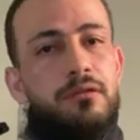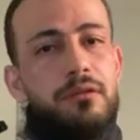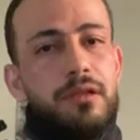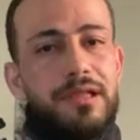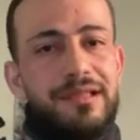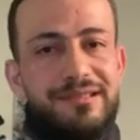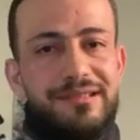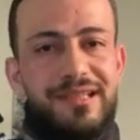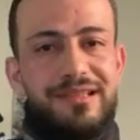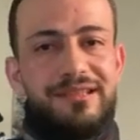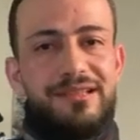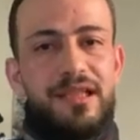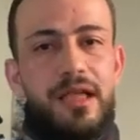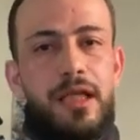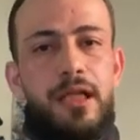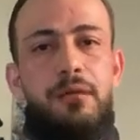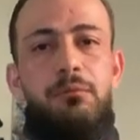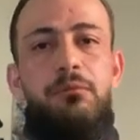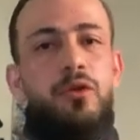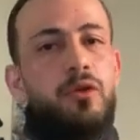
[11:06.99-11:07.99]
It's the
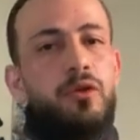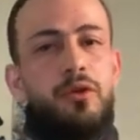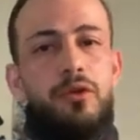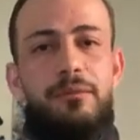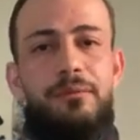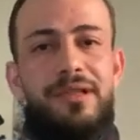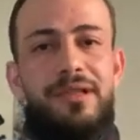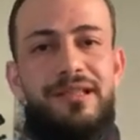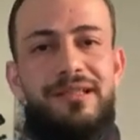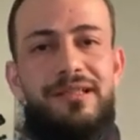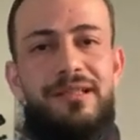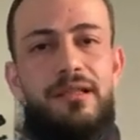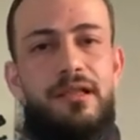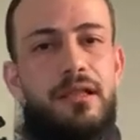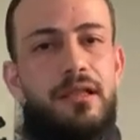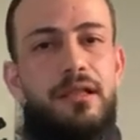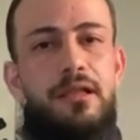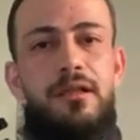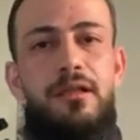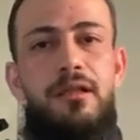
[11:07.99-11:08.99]
same. You will mix it
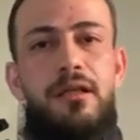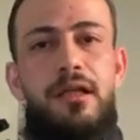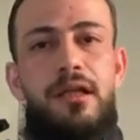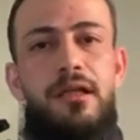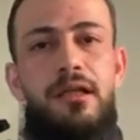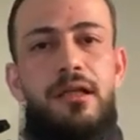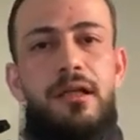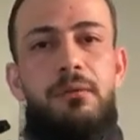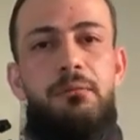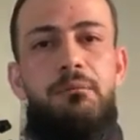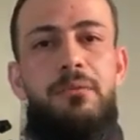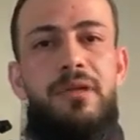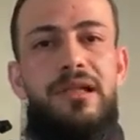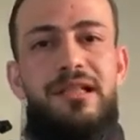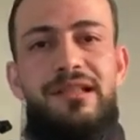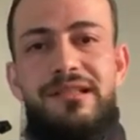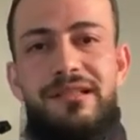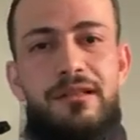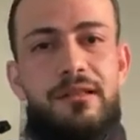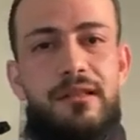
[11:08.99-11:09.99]
in
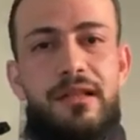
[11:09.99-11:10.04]
minutes.